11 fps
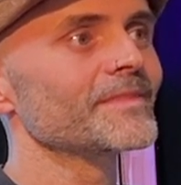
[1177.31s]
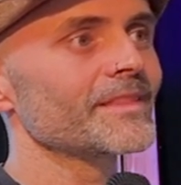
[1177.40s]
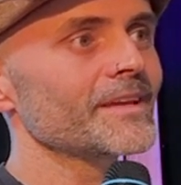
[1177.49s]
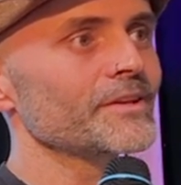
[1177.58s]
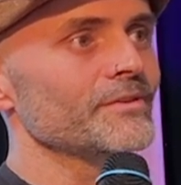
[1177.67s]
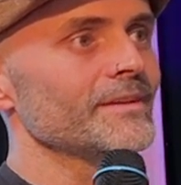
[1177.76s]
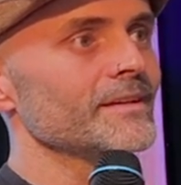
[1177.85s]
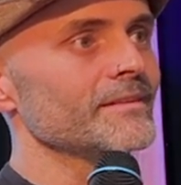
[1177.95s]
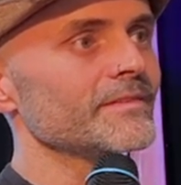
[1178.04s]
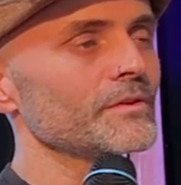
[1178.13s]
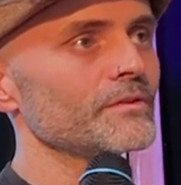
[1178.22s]
Thank you,
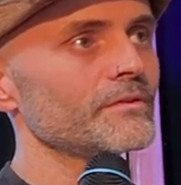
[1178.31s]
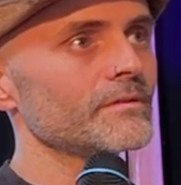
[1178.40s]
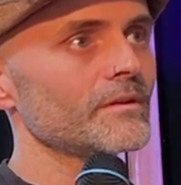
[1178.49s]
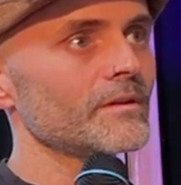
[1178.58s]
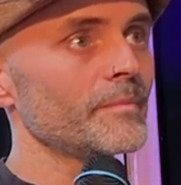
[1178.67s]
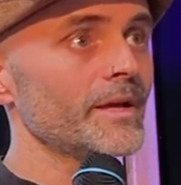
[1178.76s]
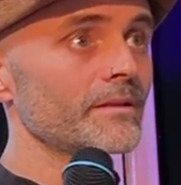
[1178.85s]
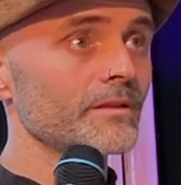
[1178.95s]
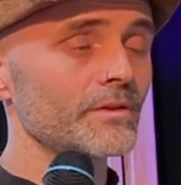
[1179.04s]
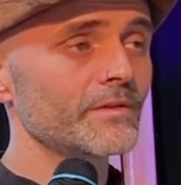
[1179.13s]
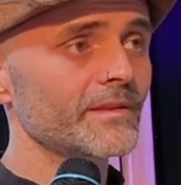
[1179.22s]
yeah. So about
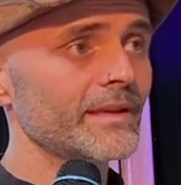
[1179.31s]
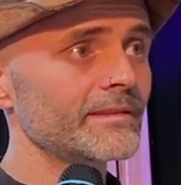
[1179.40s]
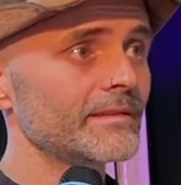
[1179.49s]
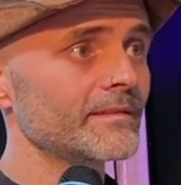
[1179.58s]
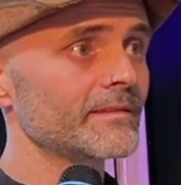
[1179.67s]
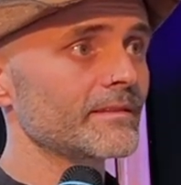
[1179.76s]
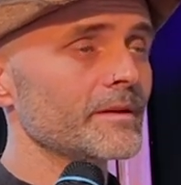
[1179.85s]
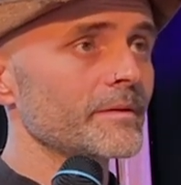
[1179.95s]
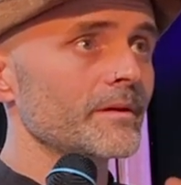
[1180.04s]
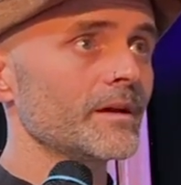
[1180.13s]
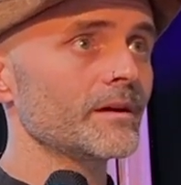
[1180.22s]
the use cases,
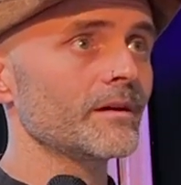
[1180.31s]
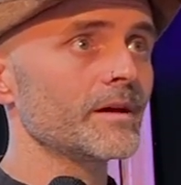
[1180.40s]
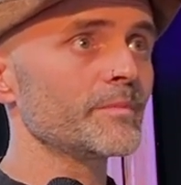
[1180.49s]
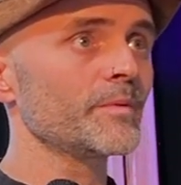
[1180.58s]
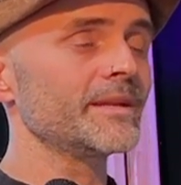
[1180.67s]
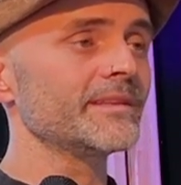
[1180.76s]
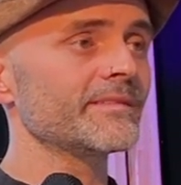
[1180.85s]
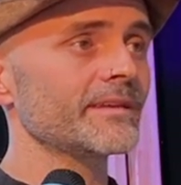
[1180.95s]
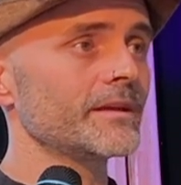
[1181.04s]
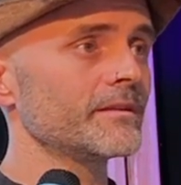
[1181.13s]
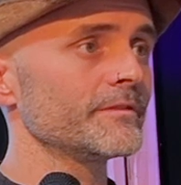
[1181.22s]
I'm a bit
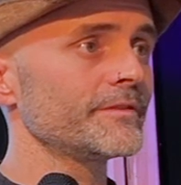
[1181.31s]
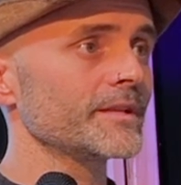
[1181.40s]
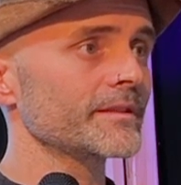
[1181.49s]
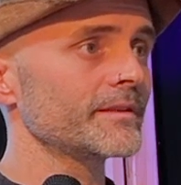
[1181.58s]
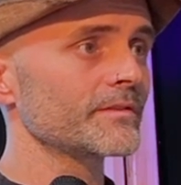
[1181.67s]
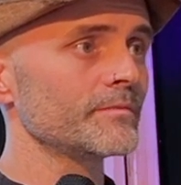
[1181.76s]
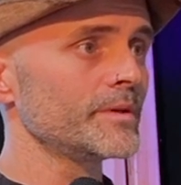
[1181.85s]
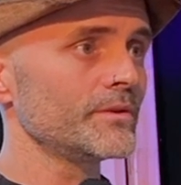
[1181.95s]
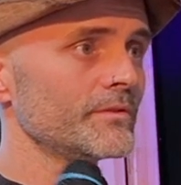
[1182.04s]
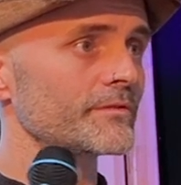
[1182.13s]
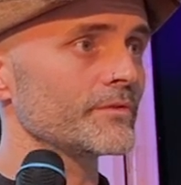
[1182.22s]
insane. I feel like this could be
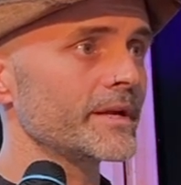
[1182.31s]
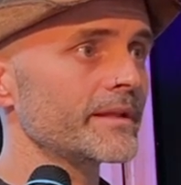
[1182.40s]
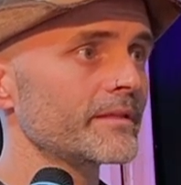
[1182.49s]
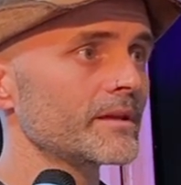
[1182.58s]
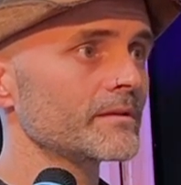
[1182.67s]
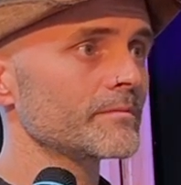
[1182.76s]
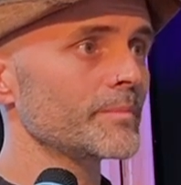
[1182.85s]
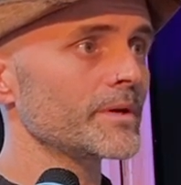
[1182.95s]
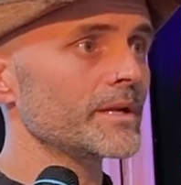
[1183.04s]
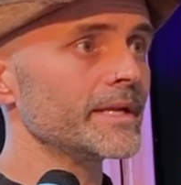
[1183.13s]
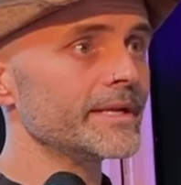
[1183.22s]
used for anything,
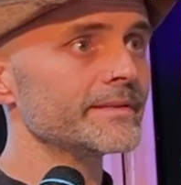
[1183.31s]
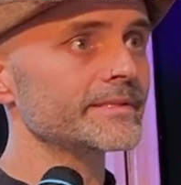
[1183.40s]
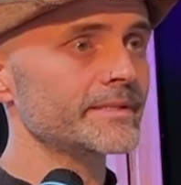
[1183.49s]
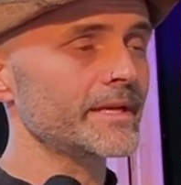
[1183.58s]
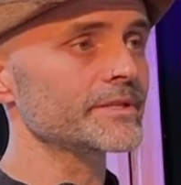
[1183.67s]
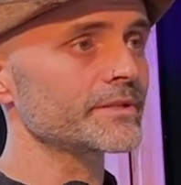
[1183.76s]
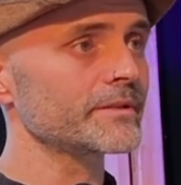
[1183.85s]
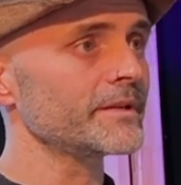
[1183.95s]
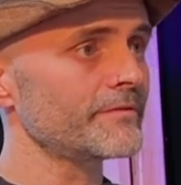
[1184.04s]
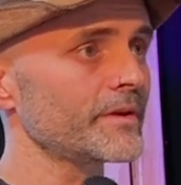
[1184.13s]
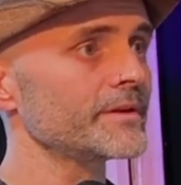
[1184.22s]
but it is
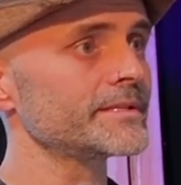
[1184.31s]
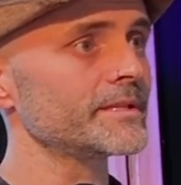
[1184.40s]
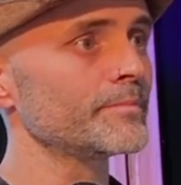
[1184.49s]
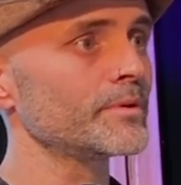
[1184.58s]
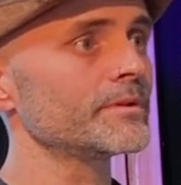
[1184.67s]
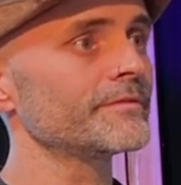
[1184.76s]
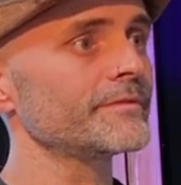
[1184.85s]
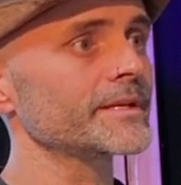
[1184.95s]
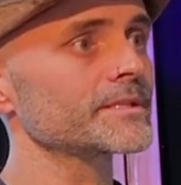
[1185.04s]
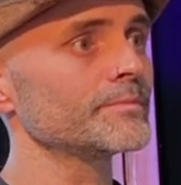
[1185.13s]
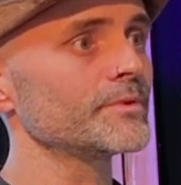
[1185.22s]
intentionally very simple and
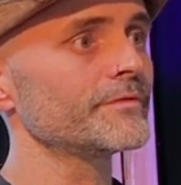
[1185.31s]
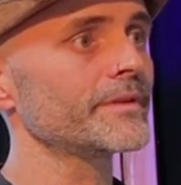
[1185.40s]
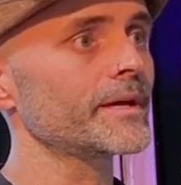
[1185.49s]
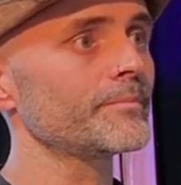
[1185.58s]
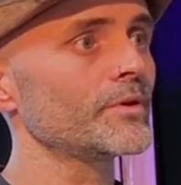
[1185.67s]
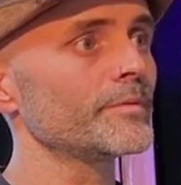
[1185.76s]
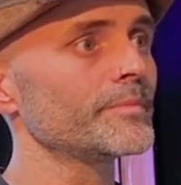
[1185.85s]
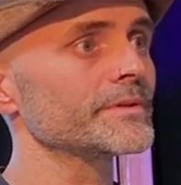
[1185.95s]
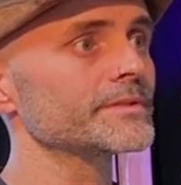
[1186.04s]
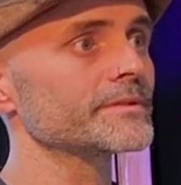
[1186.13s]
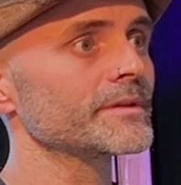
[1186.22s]
flexible for that
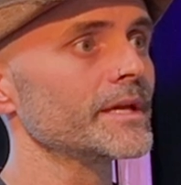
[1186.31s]
purpose.